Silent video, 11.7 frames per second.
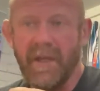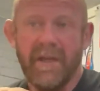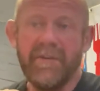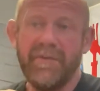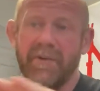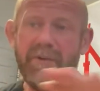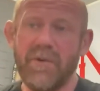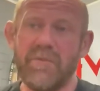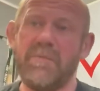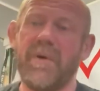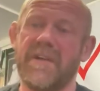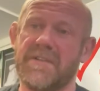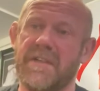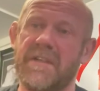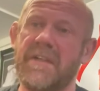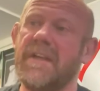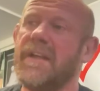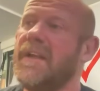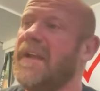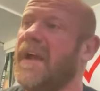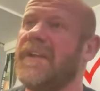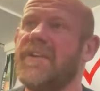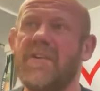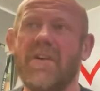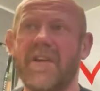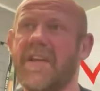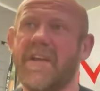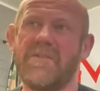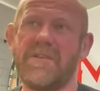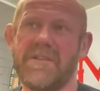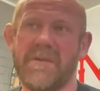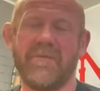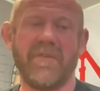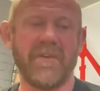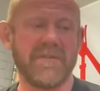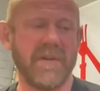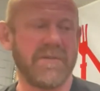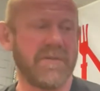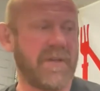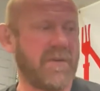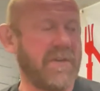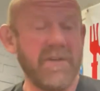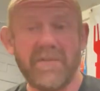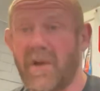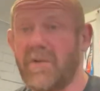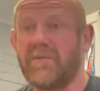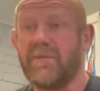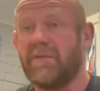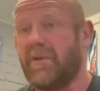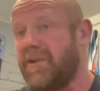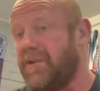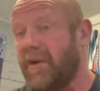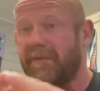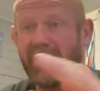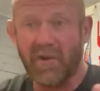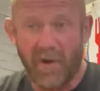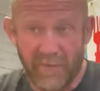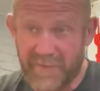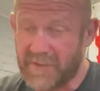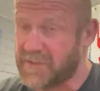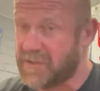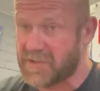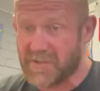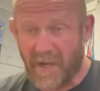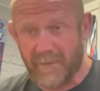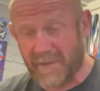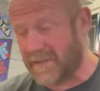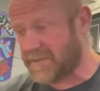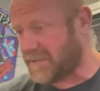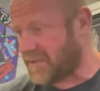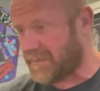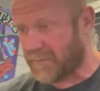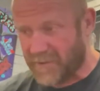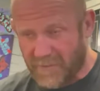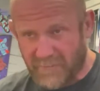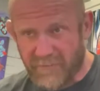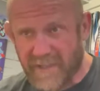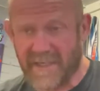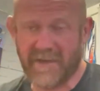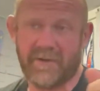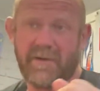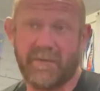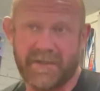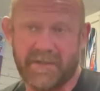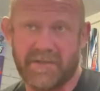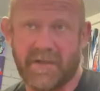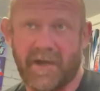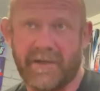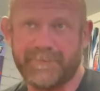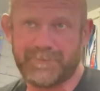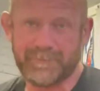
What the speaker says: if you're a normal person and you're not going to go to the gym five times a week, or you don't have the confidence to start with going to the gym, or you really don't know where to start,